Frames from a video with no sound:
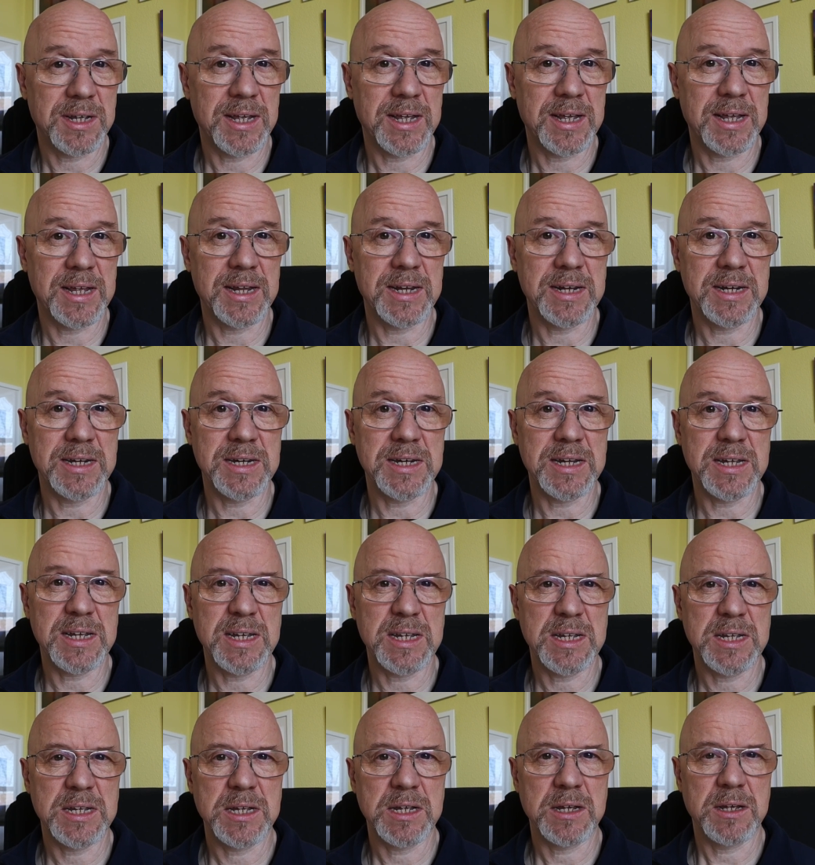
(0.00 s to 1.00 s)
and
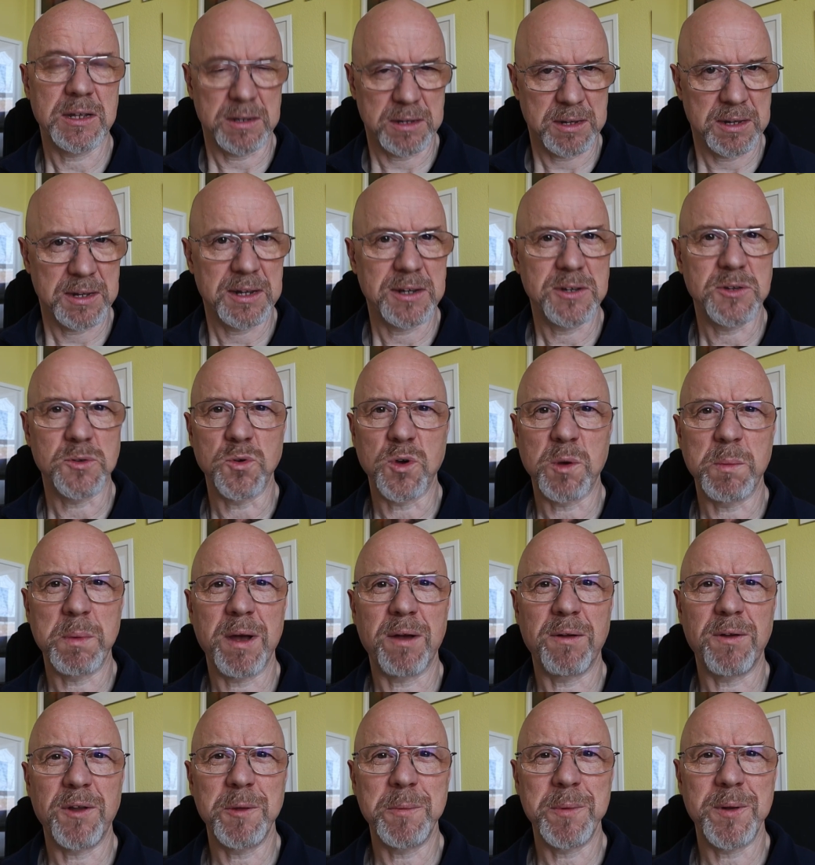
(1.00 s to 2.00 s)
uh, talk
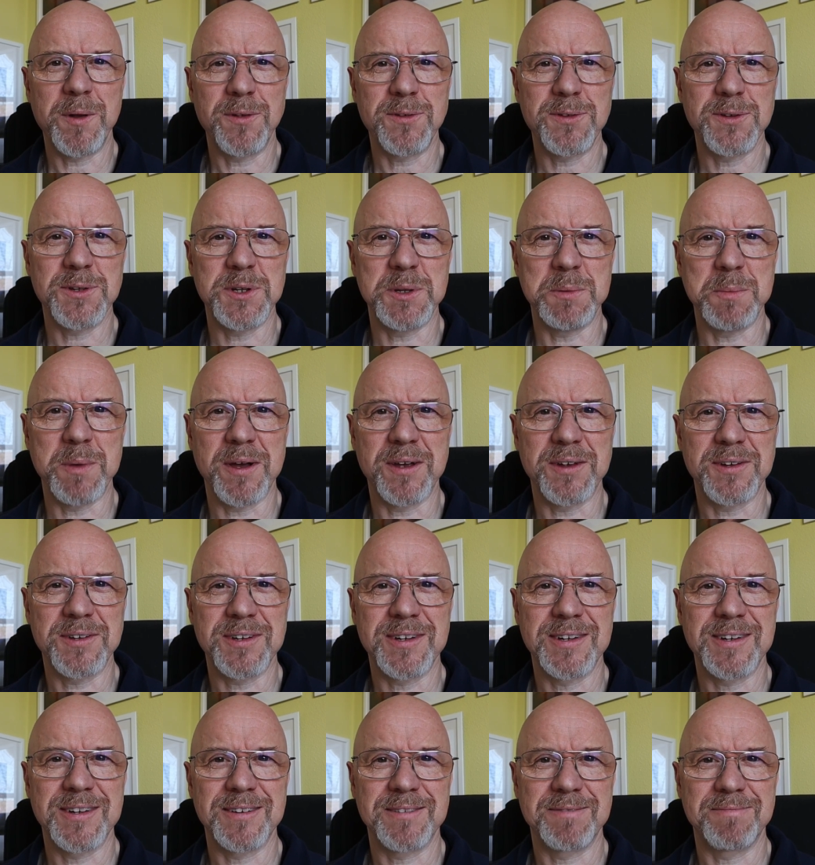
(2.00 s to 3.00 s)
about luminosity
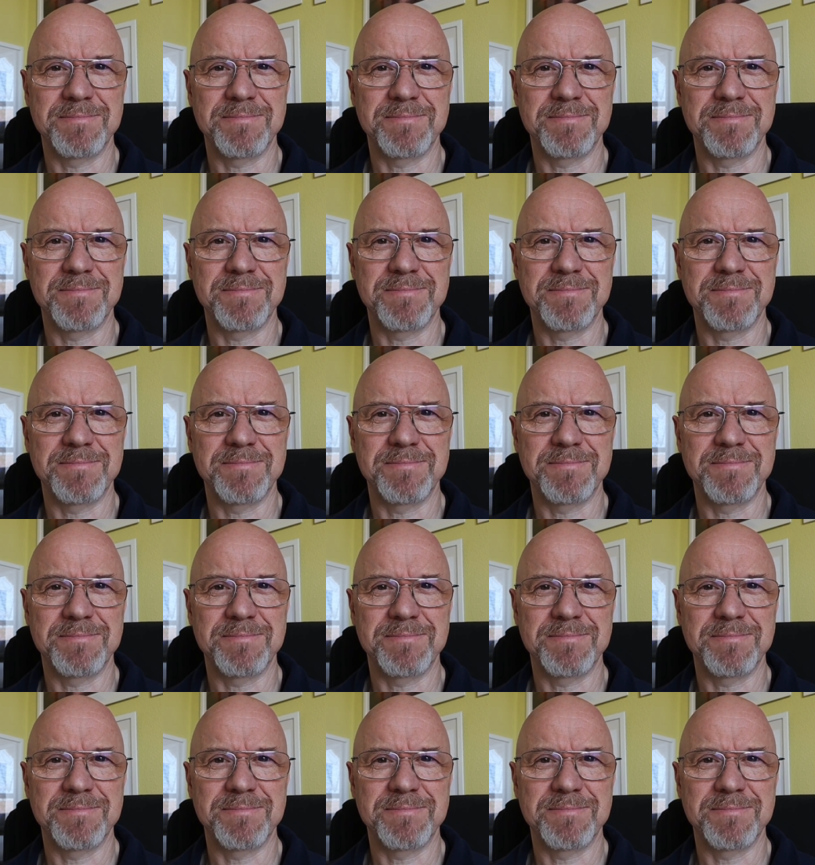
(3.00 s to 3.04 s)
masks.